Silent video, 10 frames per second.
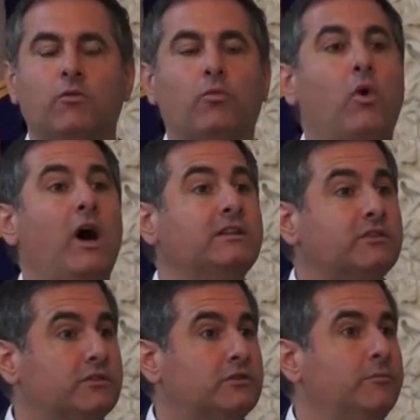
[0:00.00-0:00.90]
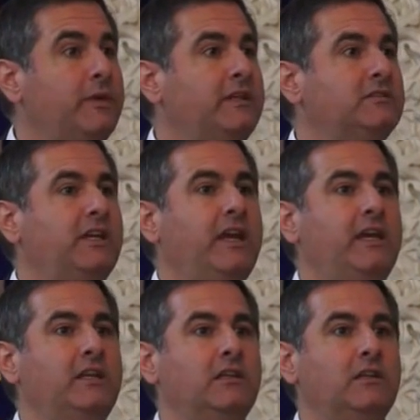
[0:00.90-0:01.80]
want to
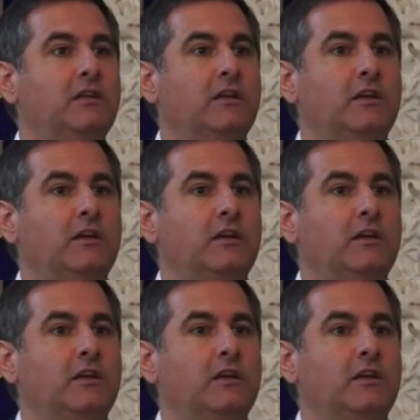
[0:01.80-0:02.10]
maintain